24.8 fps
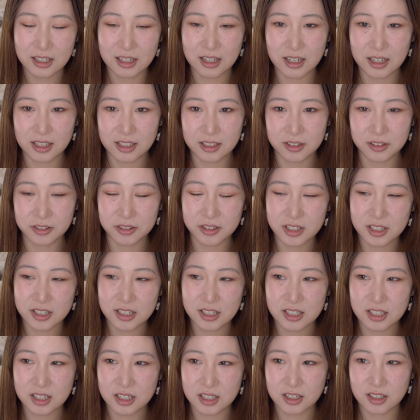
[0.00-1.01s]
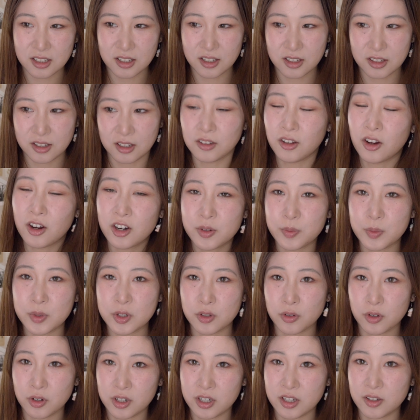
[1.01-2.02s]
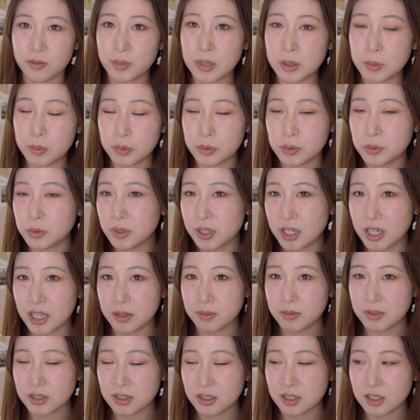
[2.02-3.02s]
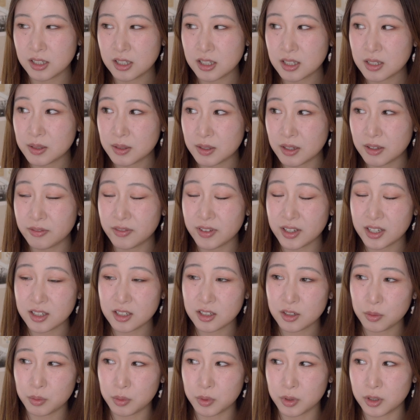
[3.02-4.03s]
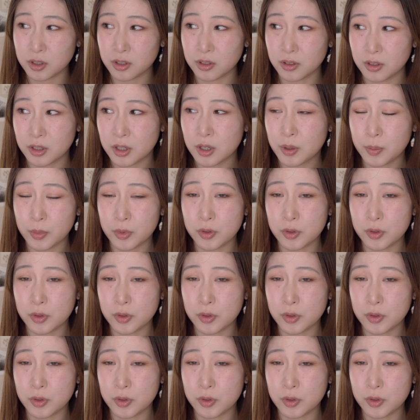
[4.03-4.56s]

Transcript: I noticed the large majority of people who came to this event were